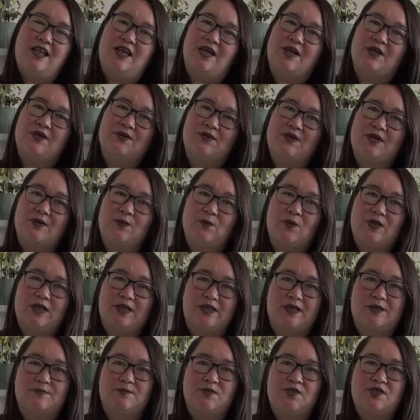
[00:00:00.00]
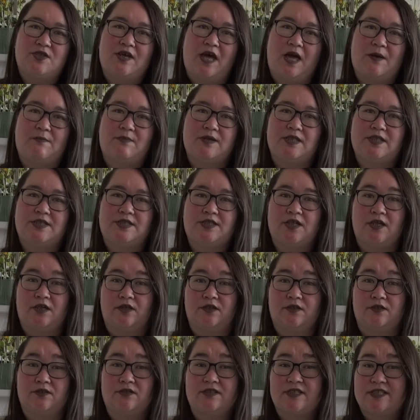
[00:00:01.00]
Hello and welcome to
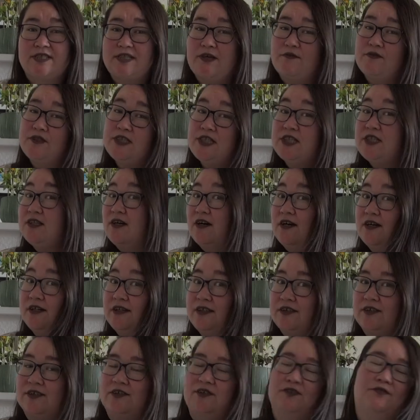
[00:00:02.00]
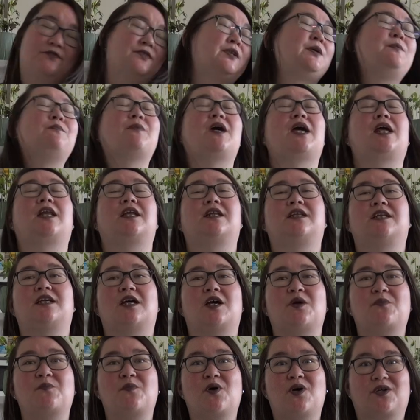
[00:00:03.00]
episode 79 of the Main and
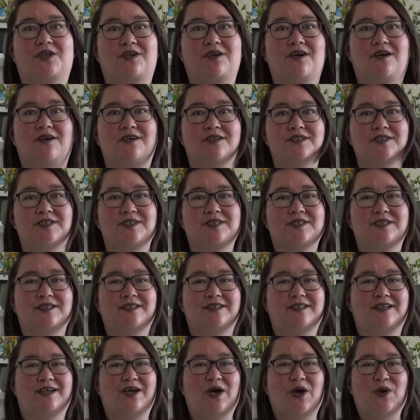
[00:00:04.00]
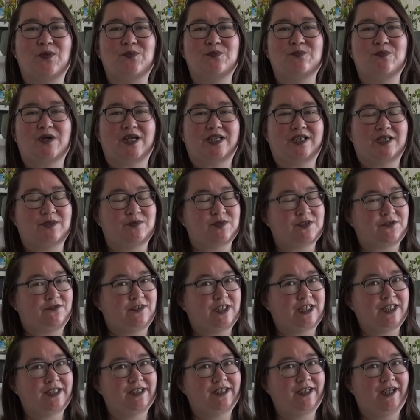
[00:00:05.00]
the Earn podcast. Um, my name is
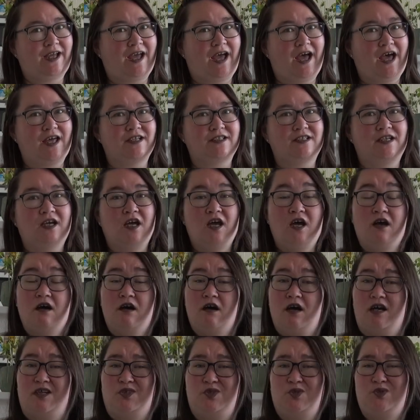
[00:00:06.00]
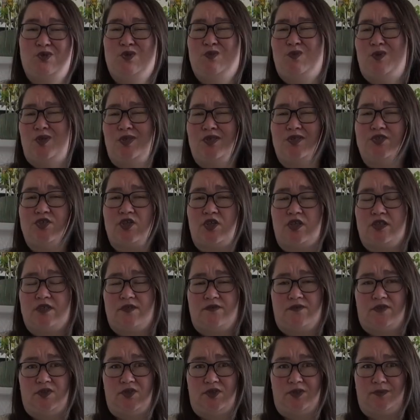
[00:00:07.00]
Vee, and I do
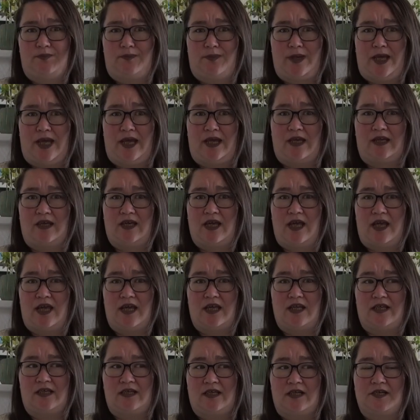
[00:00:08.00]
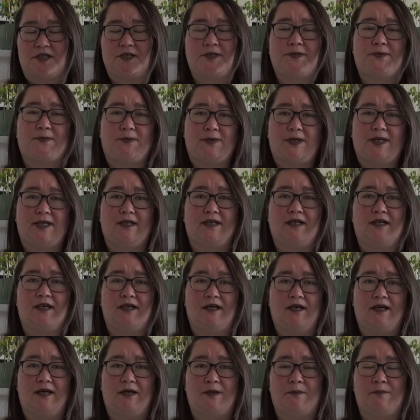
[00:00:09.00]
apologise for not being here last week.
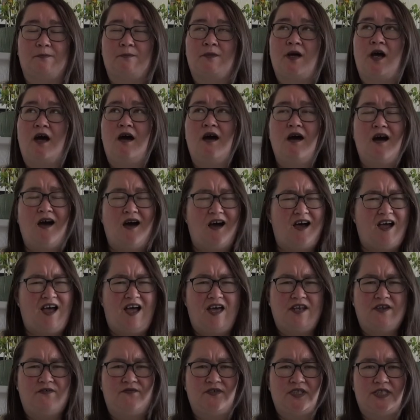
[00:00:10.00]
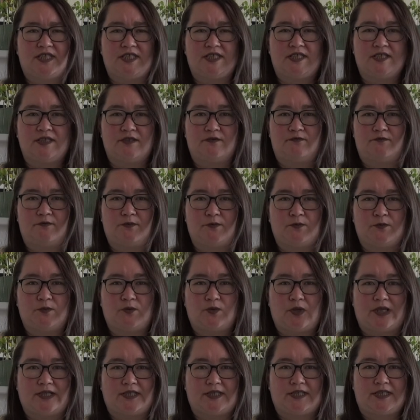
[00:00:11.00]
Um, I had a visitor
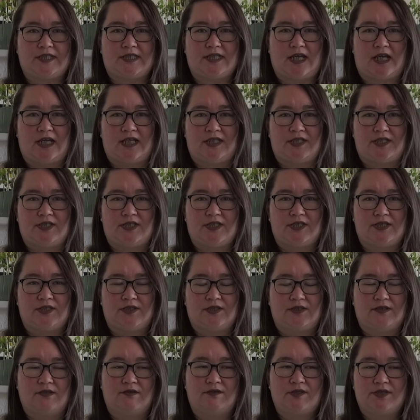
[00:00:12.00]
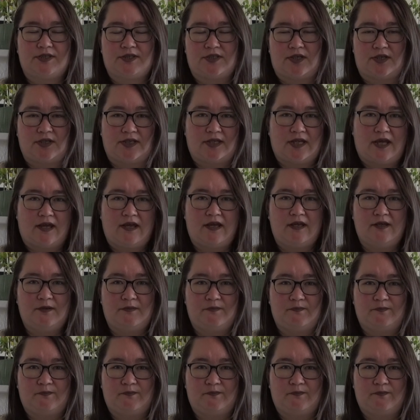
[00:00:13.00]
from Wednesday to Sunday.